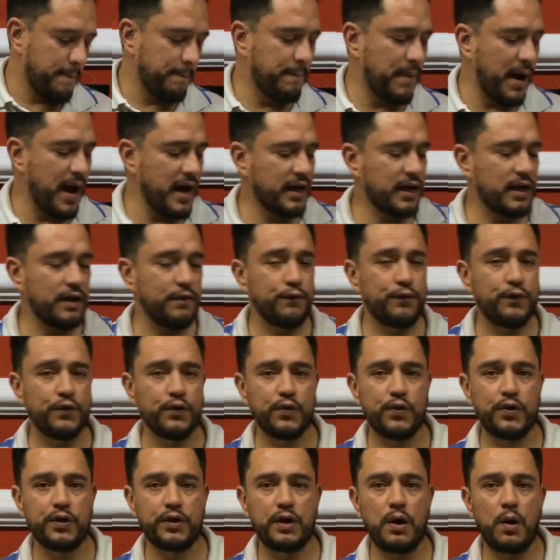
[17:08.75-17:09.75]
back and
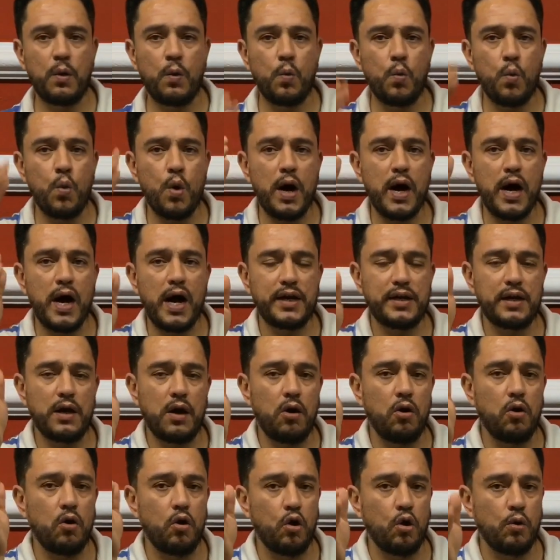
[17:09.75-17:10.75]
forth. What
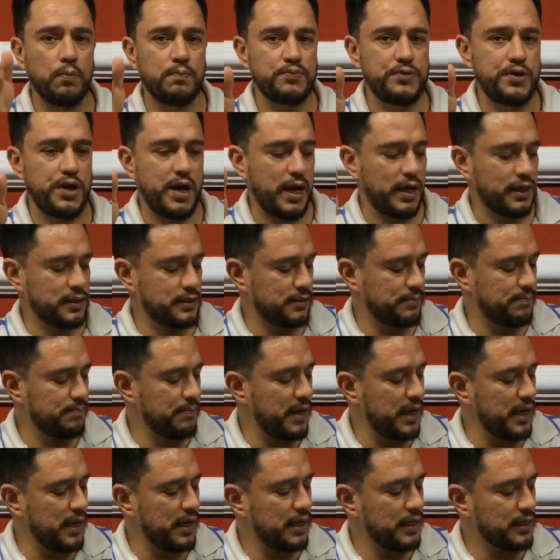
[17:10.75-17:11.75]
objects
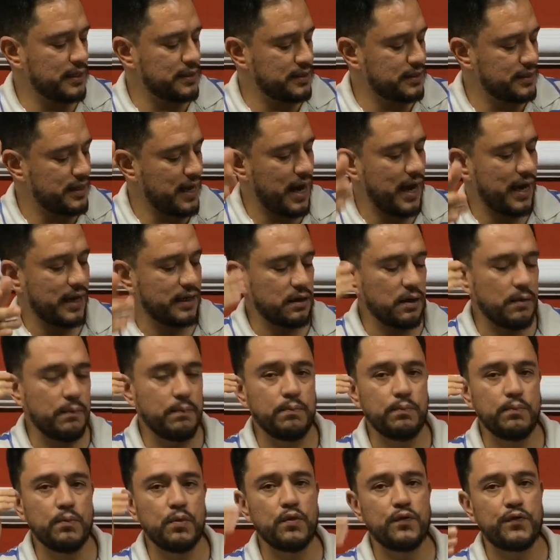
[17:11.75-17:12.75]
makes that
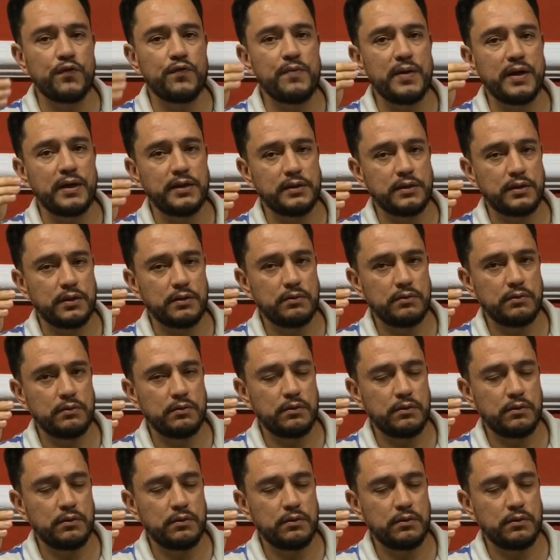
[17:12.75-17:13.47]
movement?